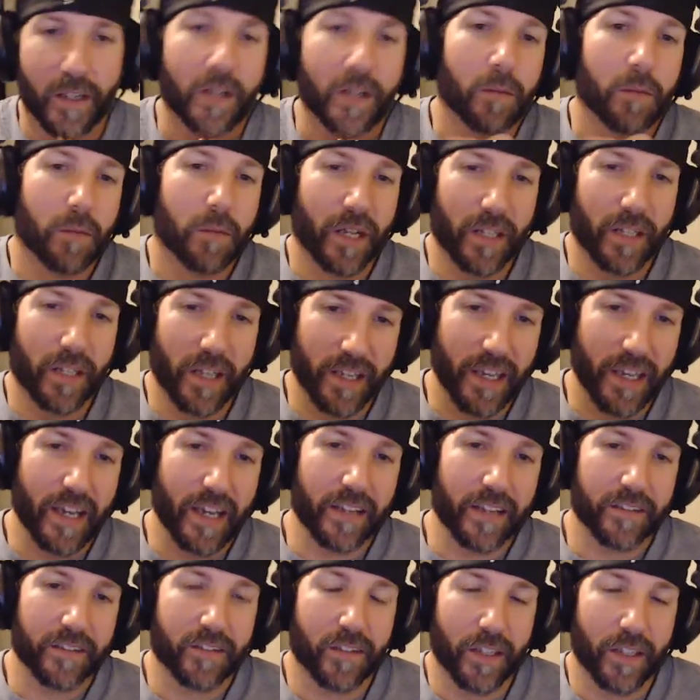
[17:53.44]
but like
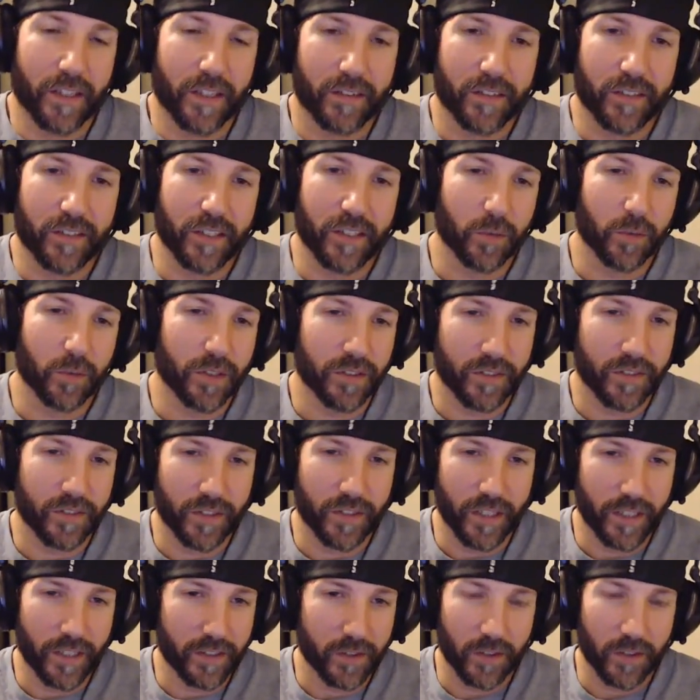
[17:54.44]
yeah, it's like
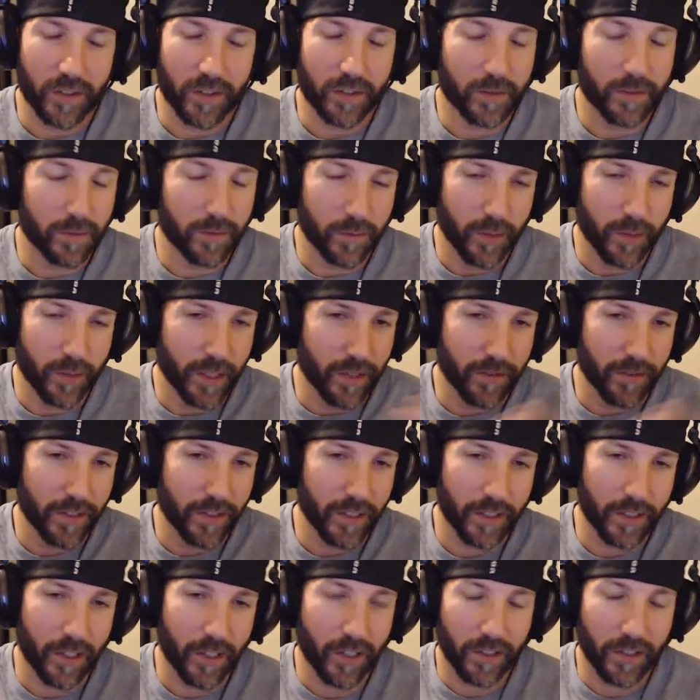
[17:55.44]
616 or whatever
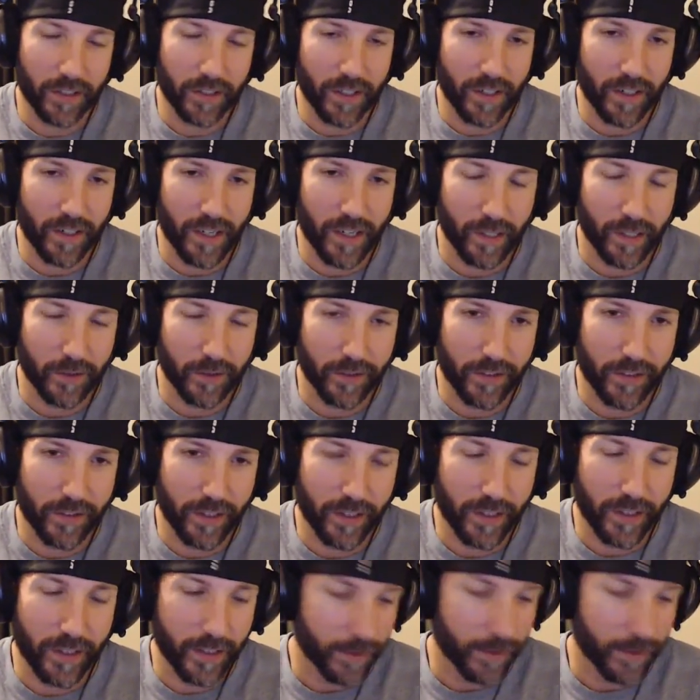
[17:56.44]
they're calling it now, the